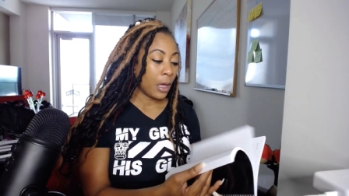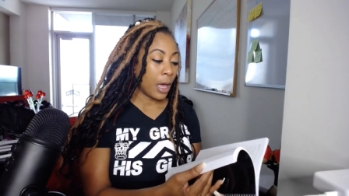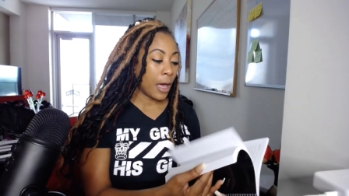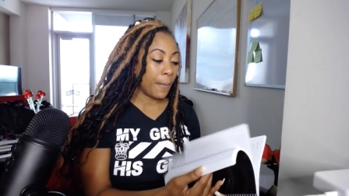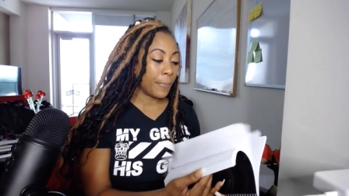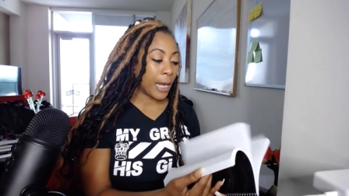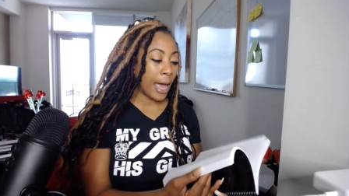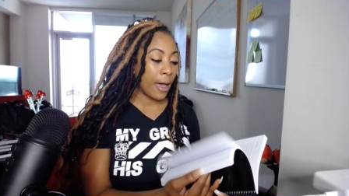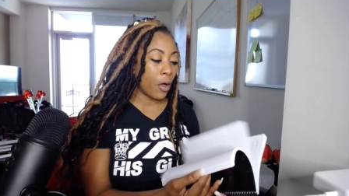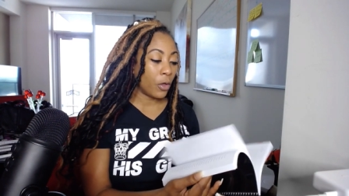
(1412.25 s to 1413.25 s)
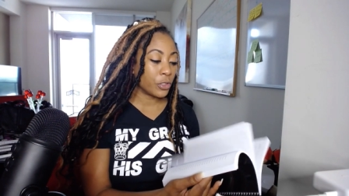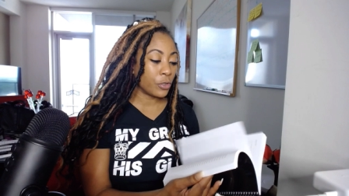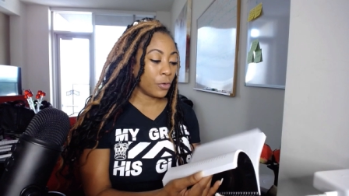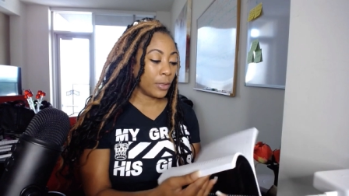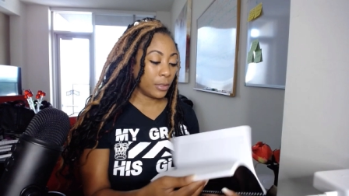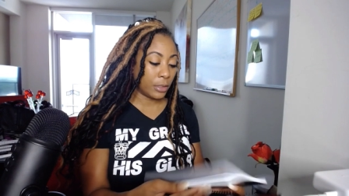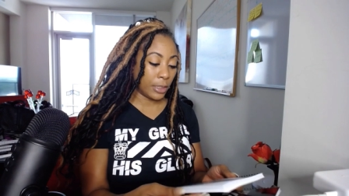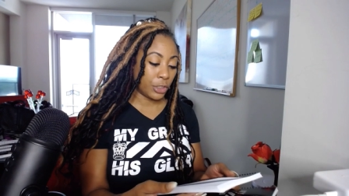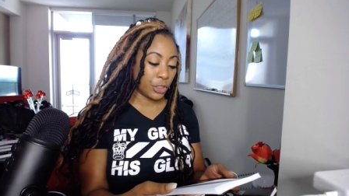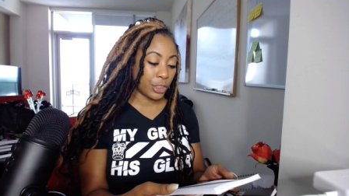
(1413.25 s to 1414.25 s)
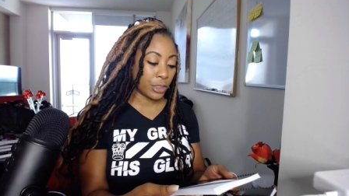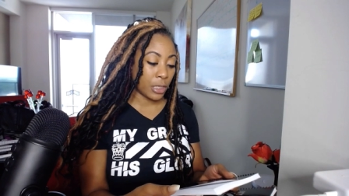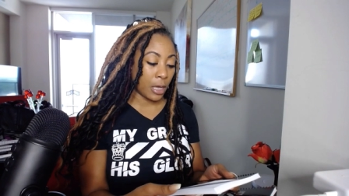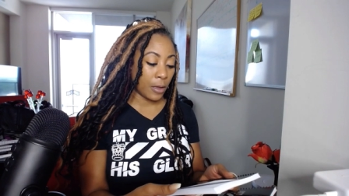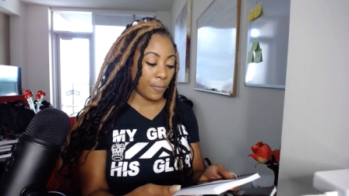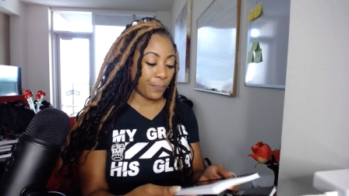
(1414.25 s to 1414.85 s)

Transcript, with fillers: Um, but I also it's just um,